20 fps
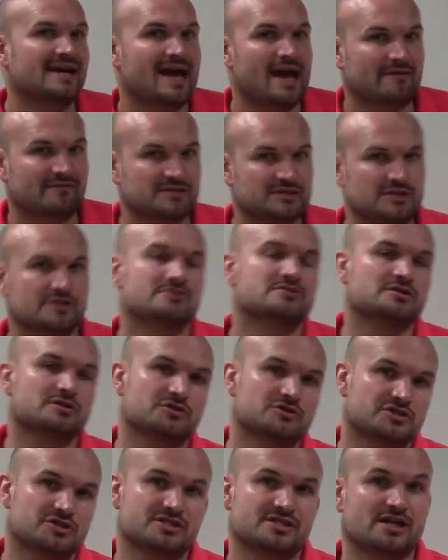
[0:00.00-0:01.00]
having two
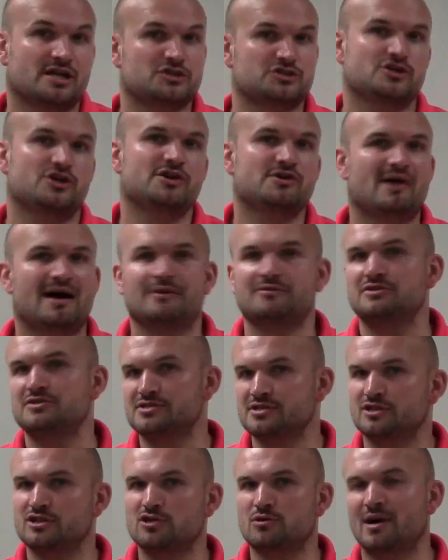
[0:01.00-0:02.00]
solutions, and I'll show you how
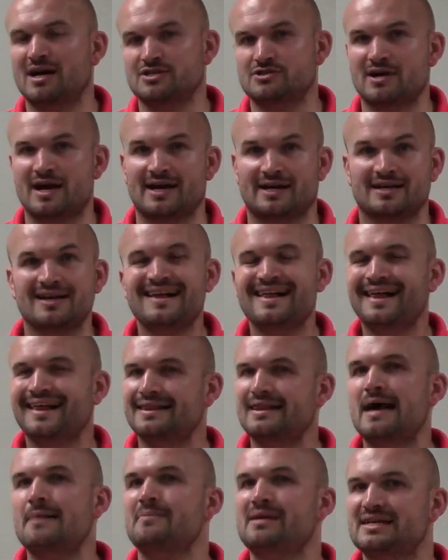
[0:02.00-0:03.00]
using the quadratic
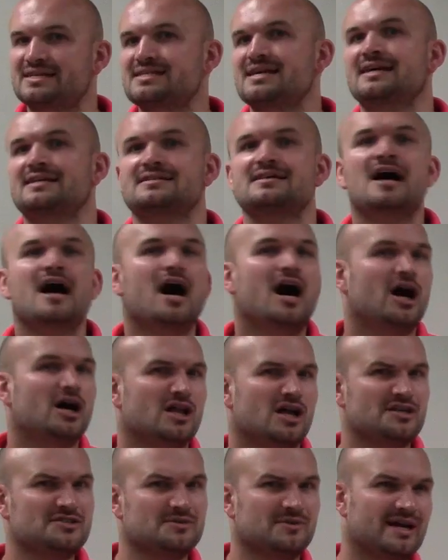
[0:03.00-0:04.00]
that makes sense. I'll
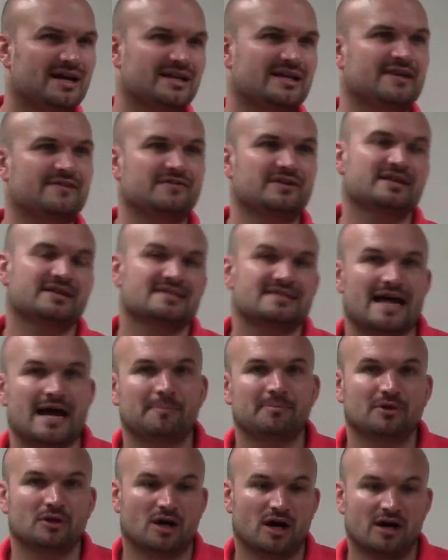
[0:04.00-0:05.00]
also kind of give you an
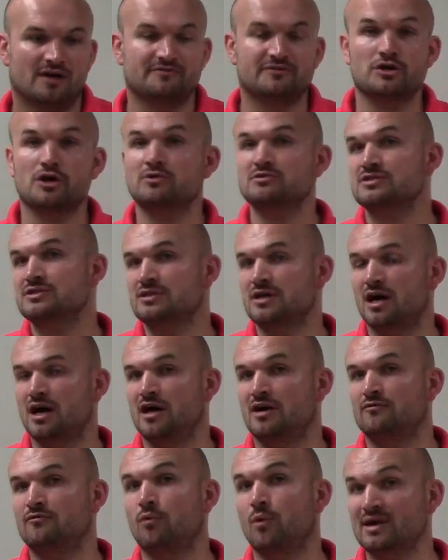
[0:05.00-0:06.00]
example of no,
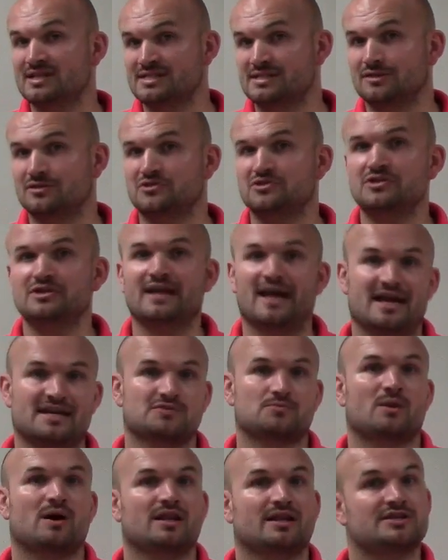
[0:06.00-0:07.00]
of one solution
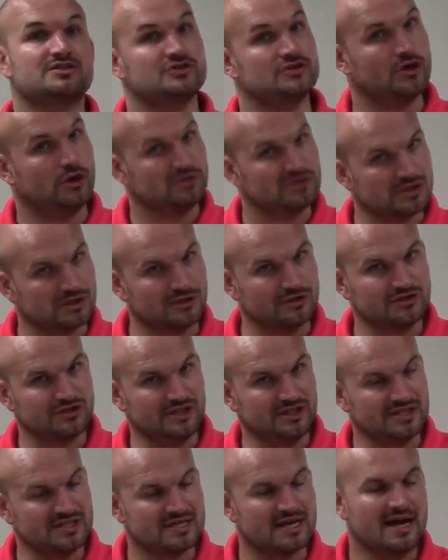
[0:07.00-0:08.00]
as well as no
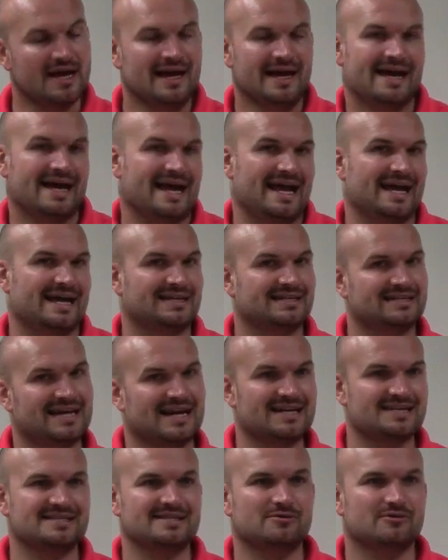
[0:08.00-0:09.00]
solutions, and
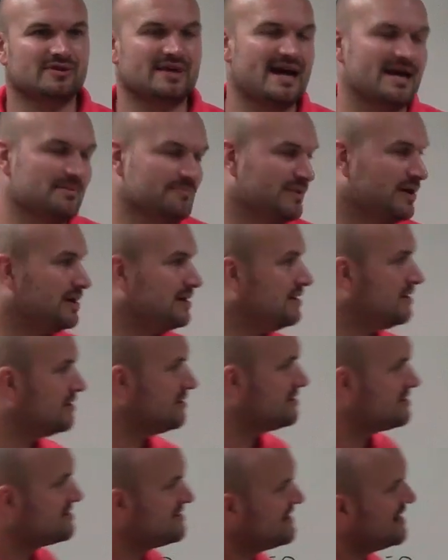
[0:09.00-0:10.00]
kind of see where that, but
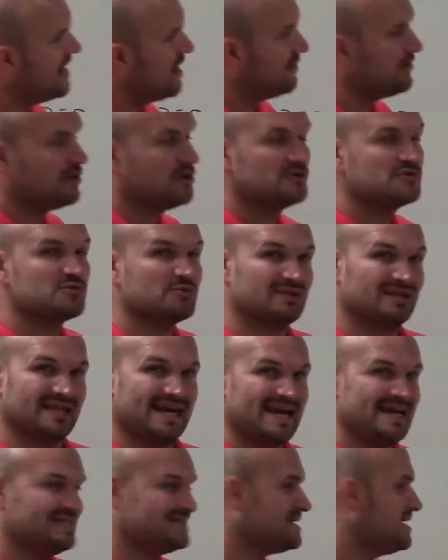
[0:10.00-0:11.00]
see how those
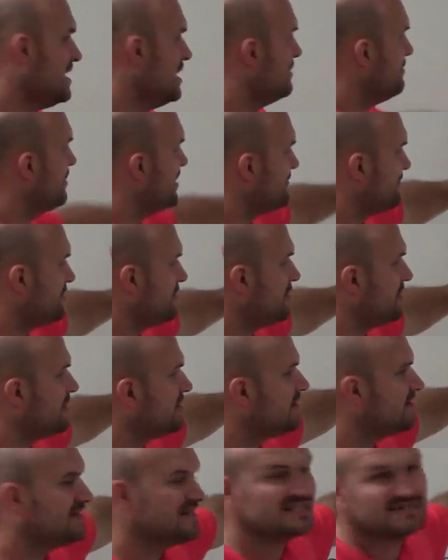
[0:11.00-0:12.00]
relate. But
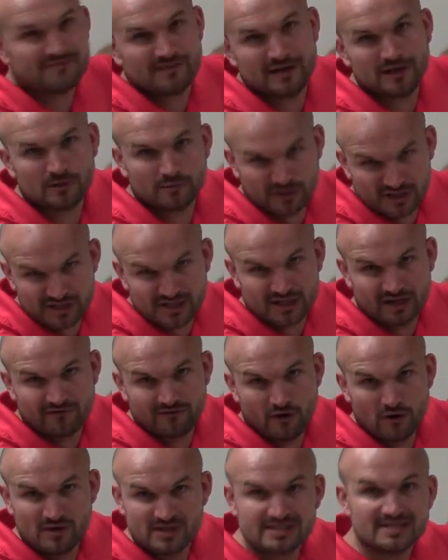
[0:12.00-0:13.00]
for this video, we're just going to
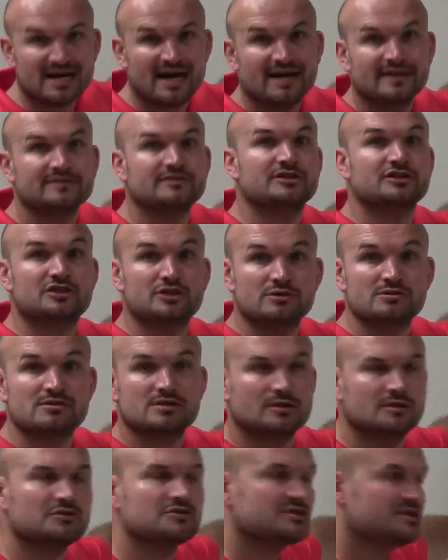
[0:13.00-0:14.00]
focus on the two
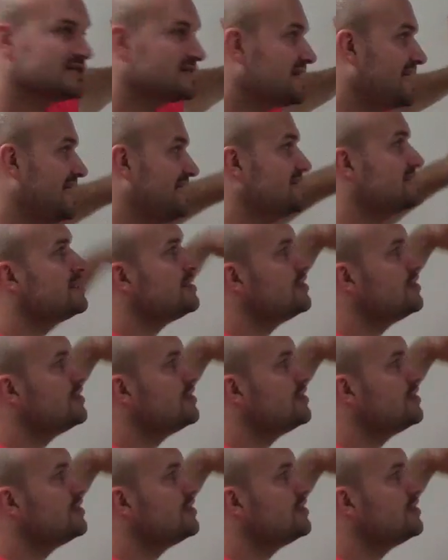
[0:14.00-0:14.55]
solutions case